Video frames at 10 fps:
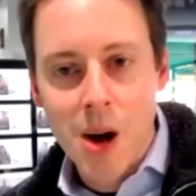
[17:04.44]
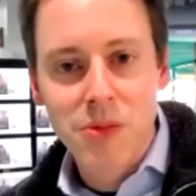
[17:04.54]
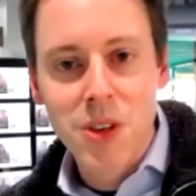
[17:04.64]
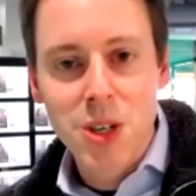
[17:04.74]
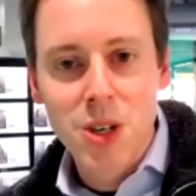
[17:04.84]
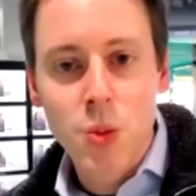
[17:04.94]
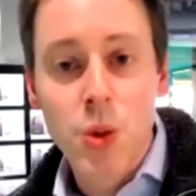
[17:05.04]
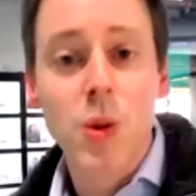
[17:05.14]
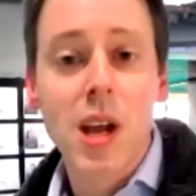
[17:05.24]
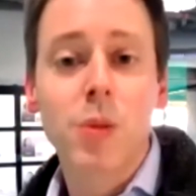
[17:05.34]
feature,
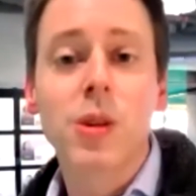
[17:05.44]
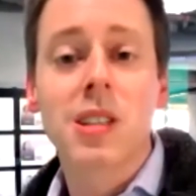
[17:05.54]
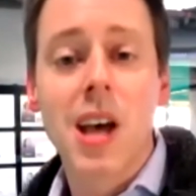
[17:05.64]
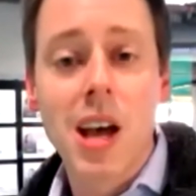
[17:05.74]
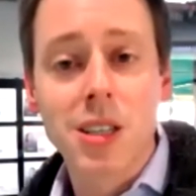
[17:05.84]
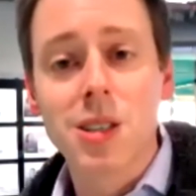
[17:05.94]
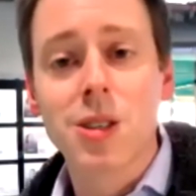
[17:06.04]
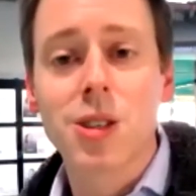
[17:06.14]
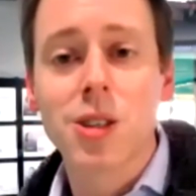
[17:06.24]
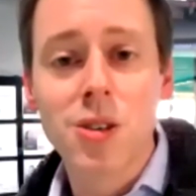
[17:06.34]
we were able to test the
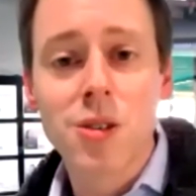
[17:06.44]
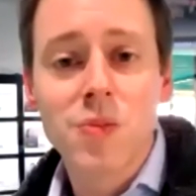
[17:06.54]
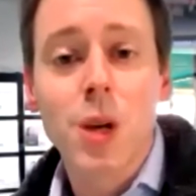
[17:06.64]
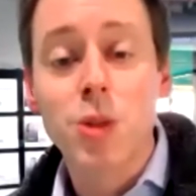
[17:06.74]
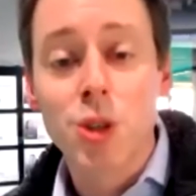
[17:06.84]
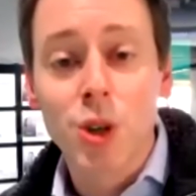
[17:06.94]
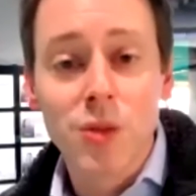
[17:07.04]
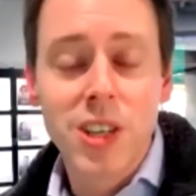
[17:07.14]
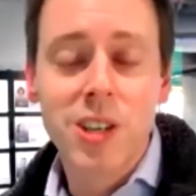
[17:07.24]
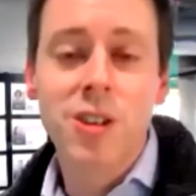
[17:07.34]
skill,
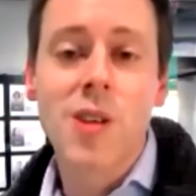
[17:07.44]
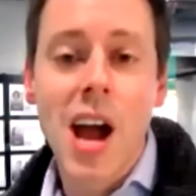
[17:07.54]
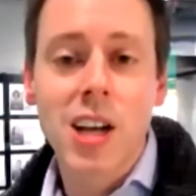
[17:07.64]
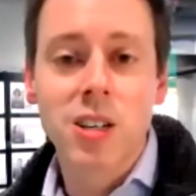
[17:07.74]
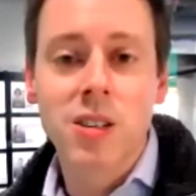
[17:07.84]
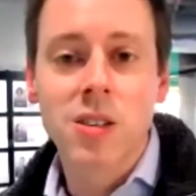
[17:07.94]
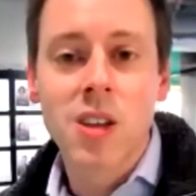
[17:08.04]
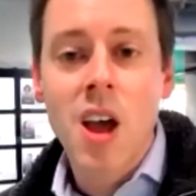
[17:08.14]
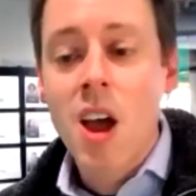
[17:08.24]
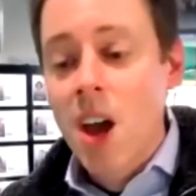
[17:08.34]
observe the interactions,
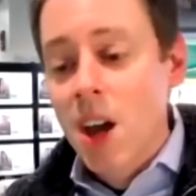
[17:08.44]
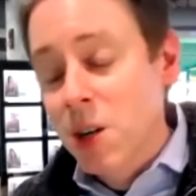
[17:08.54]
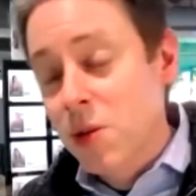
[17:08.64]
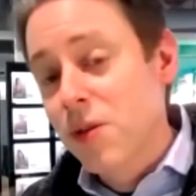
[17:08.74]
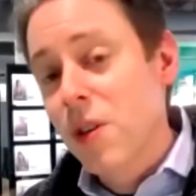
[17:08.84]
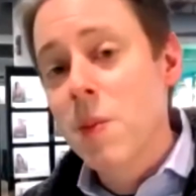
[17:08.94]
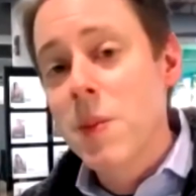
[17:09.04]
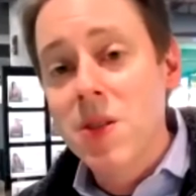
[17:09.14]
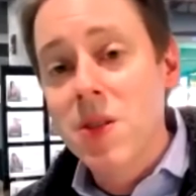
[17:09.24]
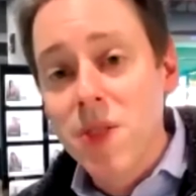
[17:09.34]
confirm
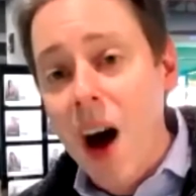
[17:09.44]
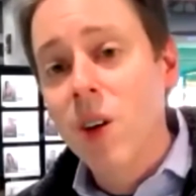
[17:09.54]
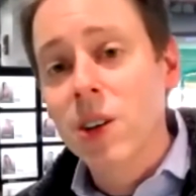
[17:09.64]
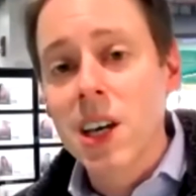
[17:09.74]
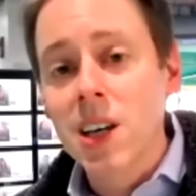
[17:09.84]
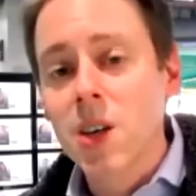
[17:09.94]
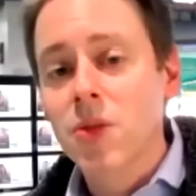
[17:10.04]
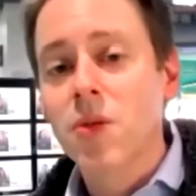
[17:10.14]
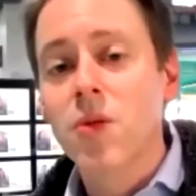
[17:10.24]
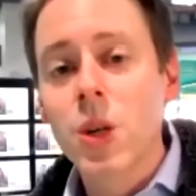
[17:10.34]
and validate
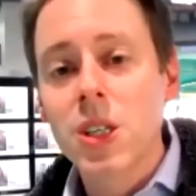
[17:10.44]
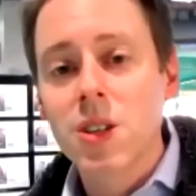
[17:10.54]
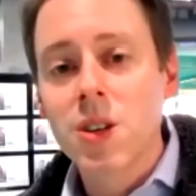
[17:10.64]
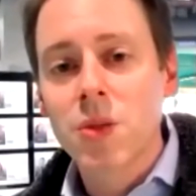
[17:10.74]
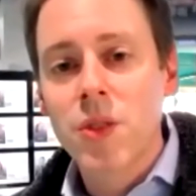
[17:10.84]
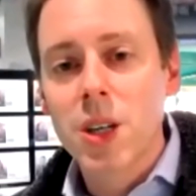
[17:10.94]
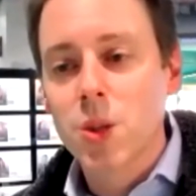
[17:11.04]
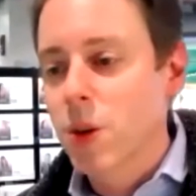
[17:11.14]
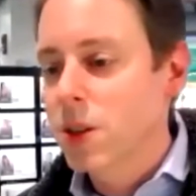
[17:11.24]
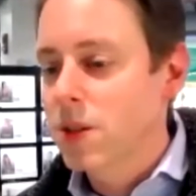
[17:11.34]
if a voice interface
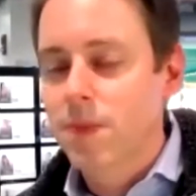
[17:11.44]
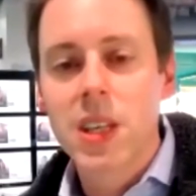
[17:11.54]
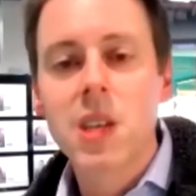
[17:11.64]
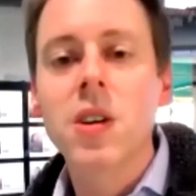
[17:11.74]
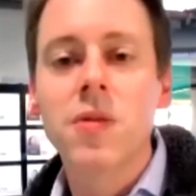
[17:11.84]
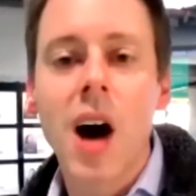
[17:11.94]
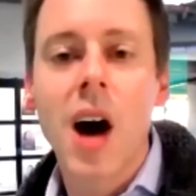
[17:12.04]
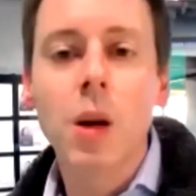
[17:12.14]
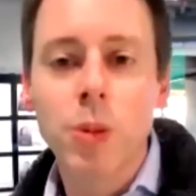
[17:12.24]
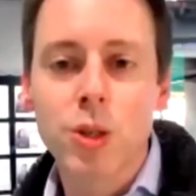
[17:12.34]
was even a
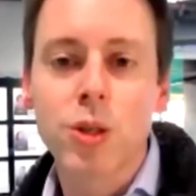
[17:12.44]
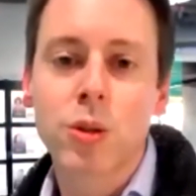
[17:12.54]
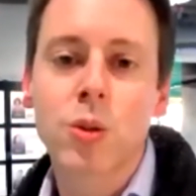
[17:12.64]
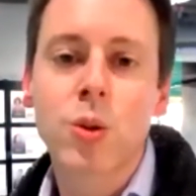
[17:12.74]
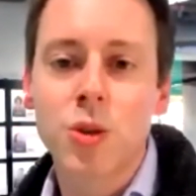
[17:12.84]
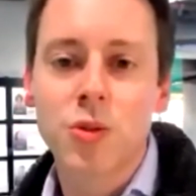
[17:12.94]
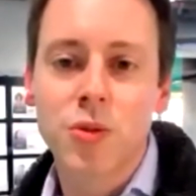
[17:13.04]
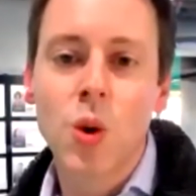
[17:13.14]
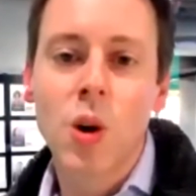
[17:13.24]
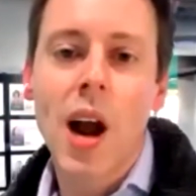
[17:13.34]
viable solution
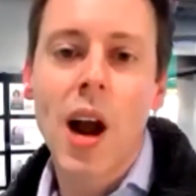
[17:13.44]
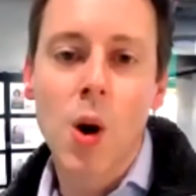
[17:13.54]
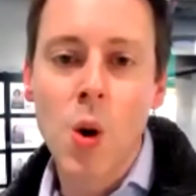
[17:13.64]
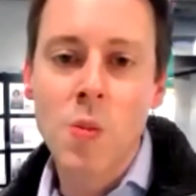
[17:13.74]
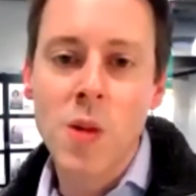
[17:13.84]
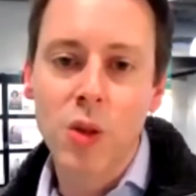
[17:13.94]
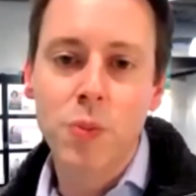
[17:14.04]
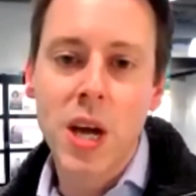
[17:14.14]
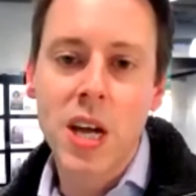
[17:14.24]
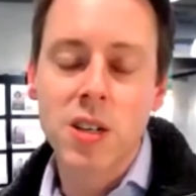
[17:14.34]
for our home health
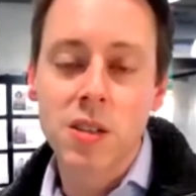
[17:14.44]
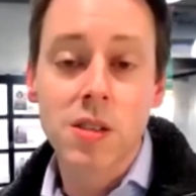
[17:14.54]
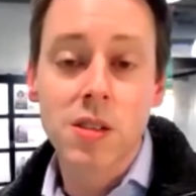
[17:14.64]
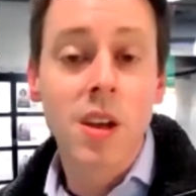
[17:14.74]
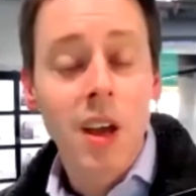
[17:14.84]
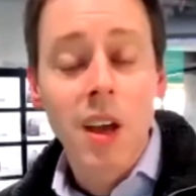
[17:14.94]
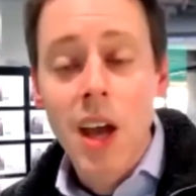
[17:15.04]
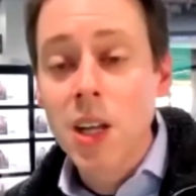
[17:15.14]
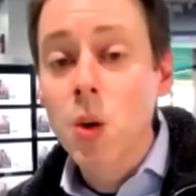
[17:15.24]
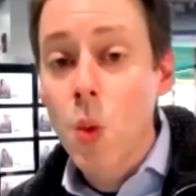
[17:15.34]
patients.
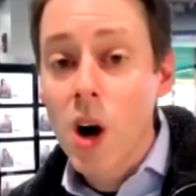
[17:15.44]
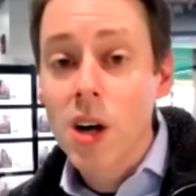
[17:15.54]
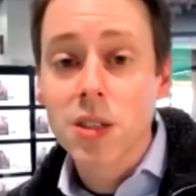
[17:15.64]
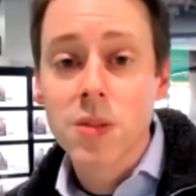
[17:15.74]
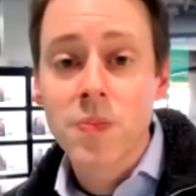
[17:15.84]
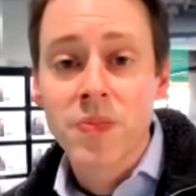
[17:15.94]
And it was.